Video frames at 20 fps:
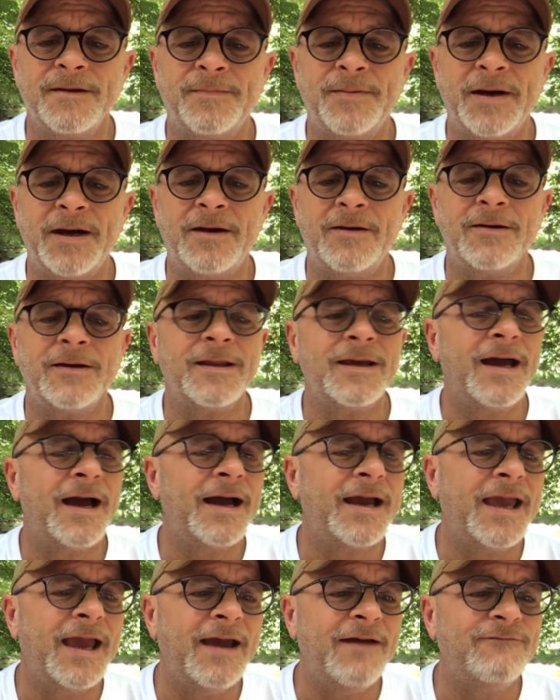apparently I
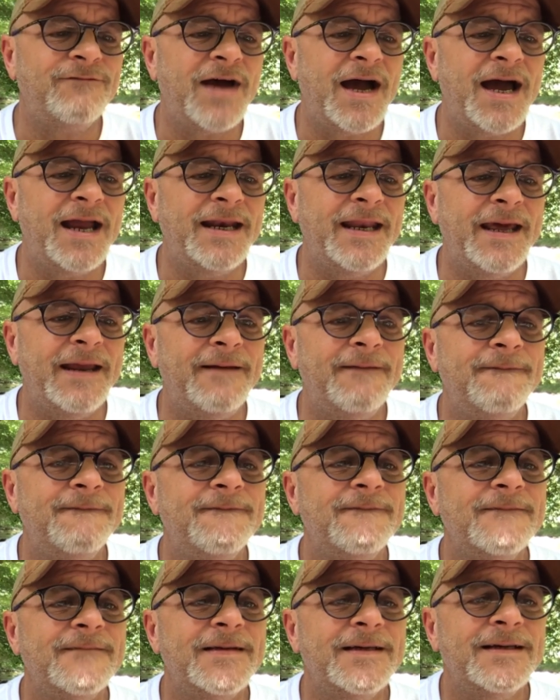can't find it.
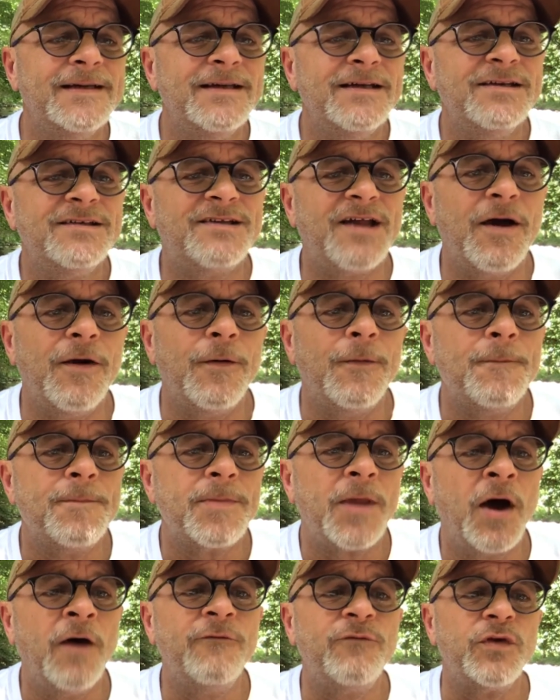So
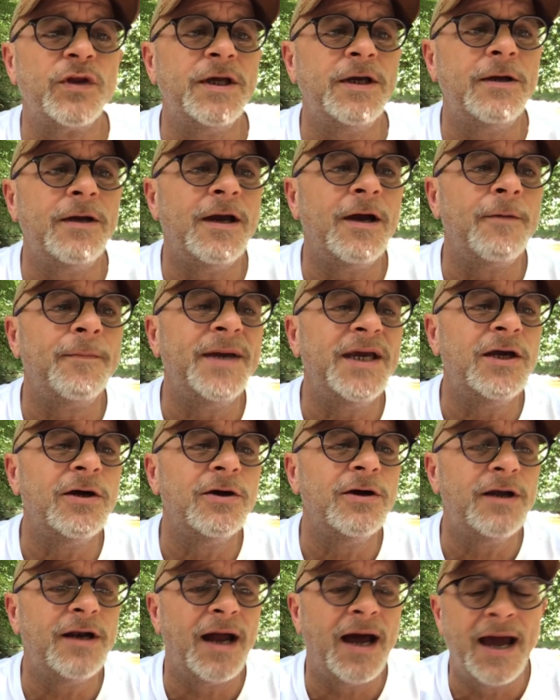hopefully you can hear me
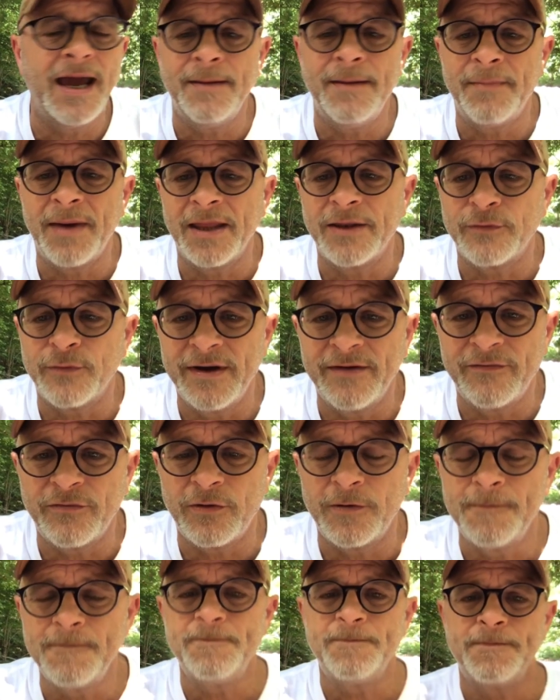good. I am by the
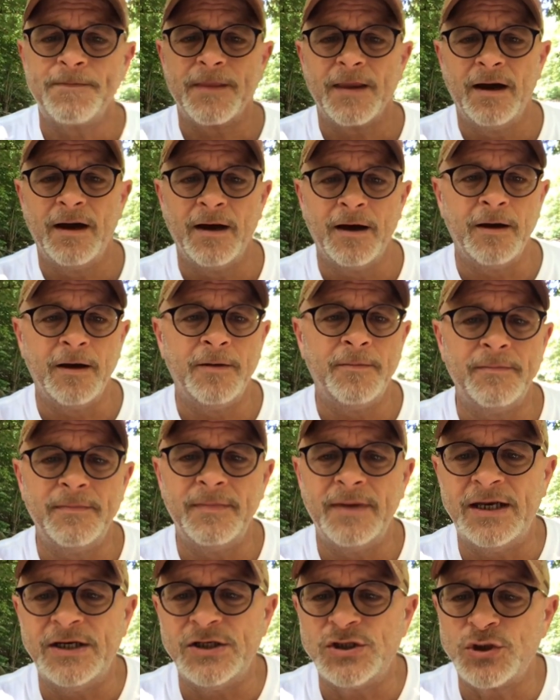river, um,
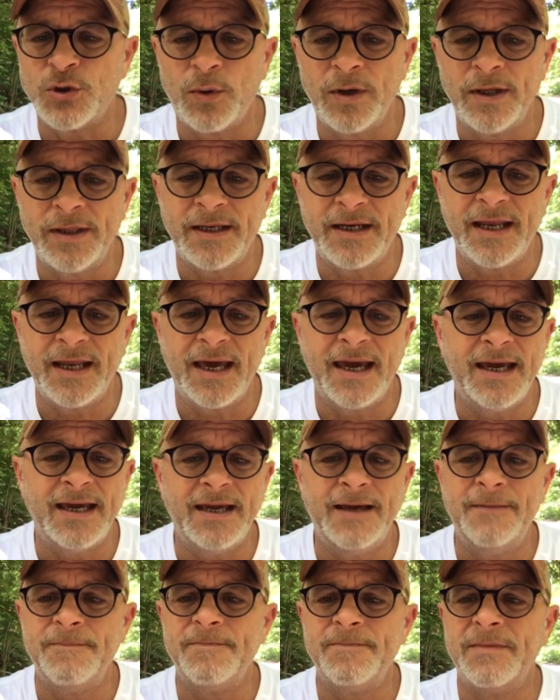enjoying the
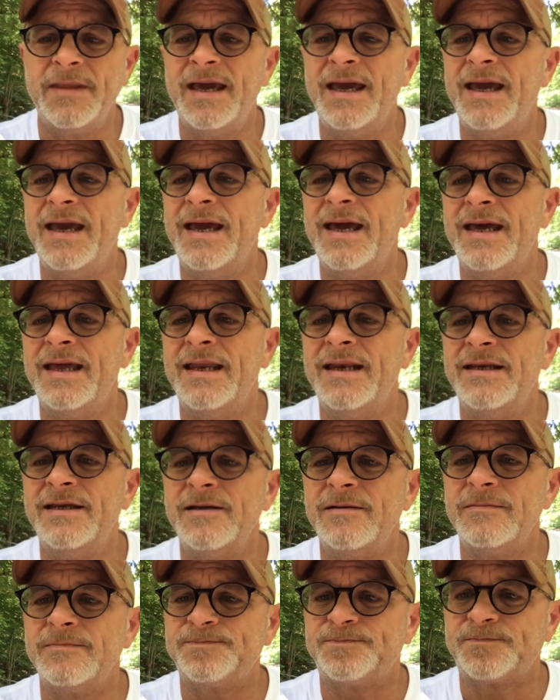day, and
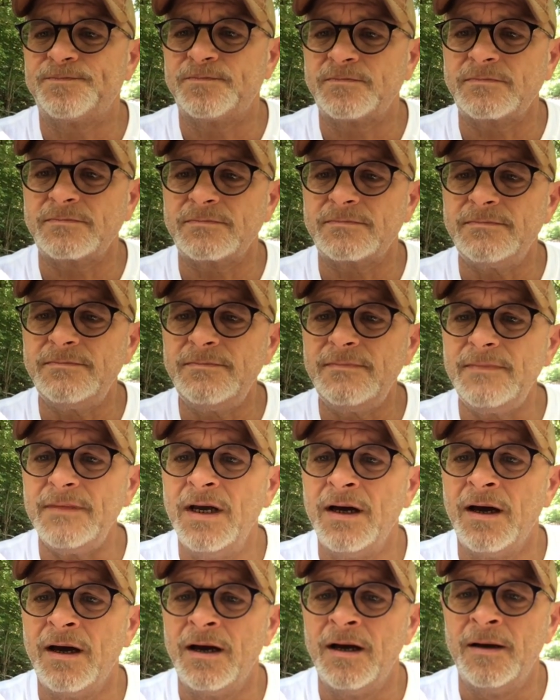
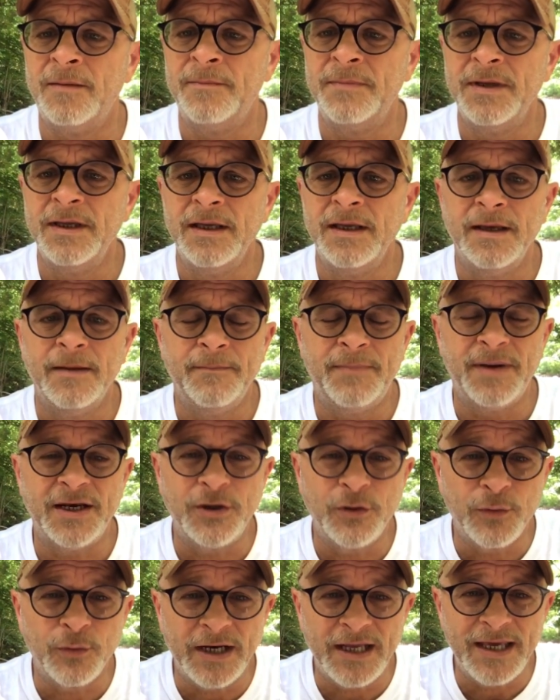um,
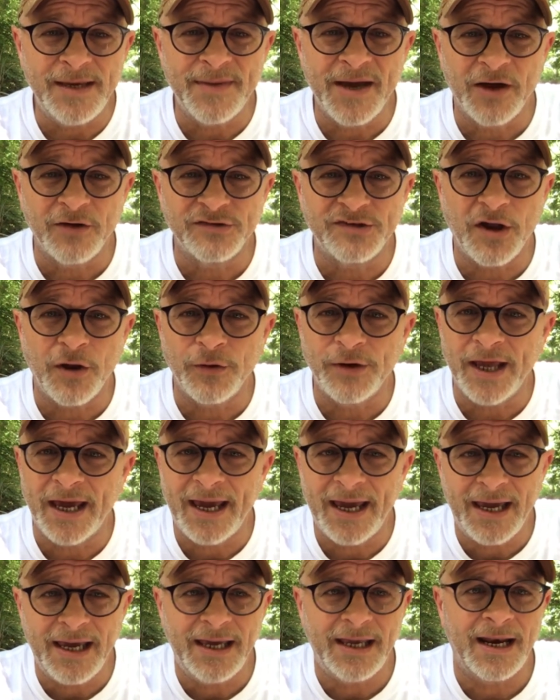been doing emails all
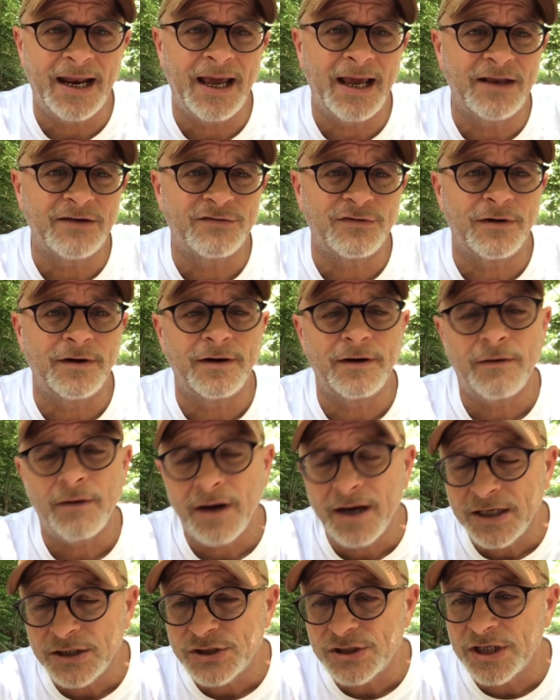day and answering
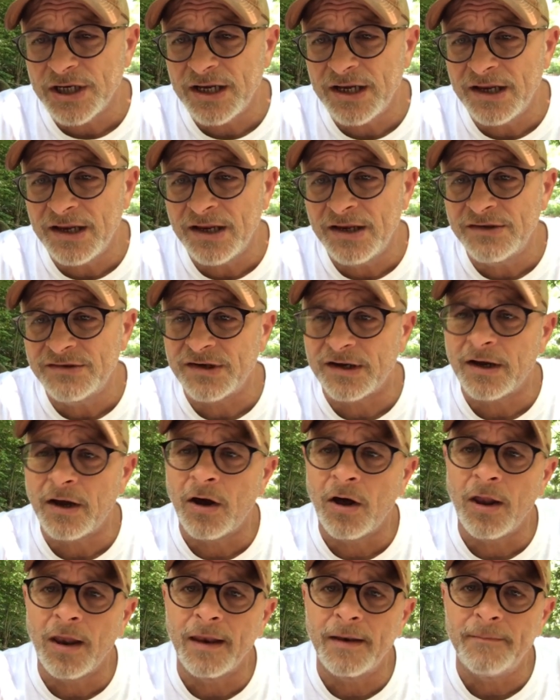questions and
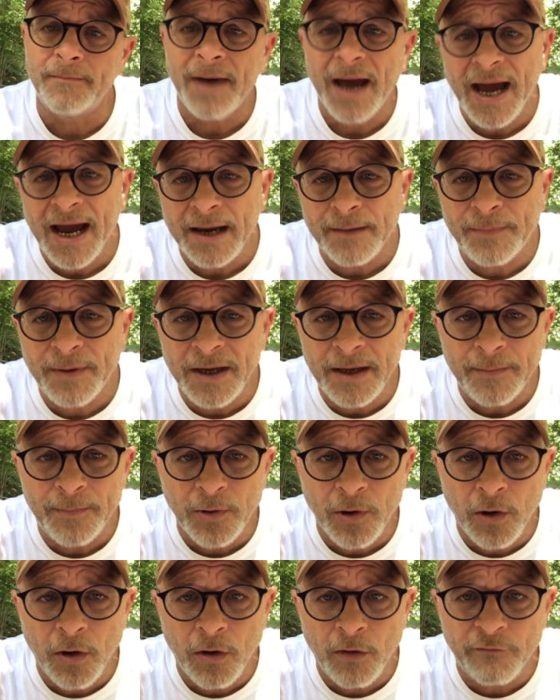calling back
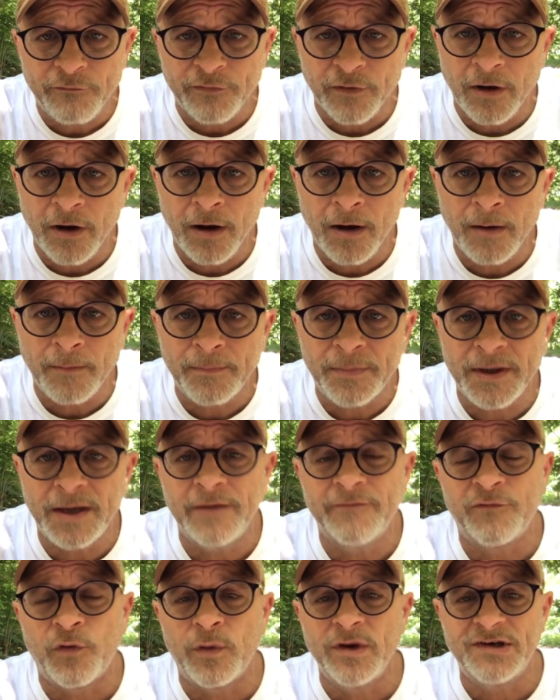people from
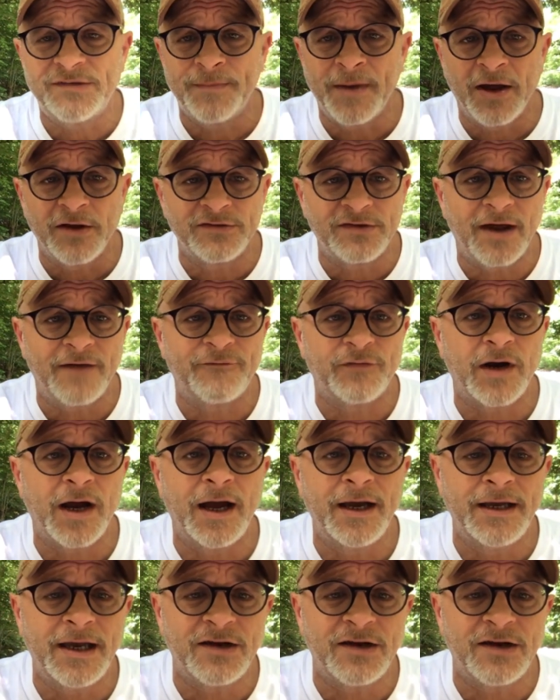voicemails I forgot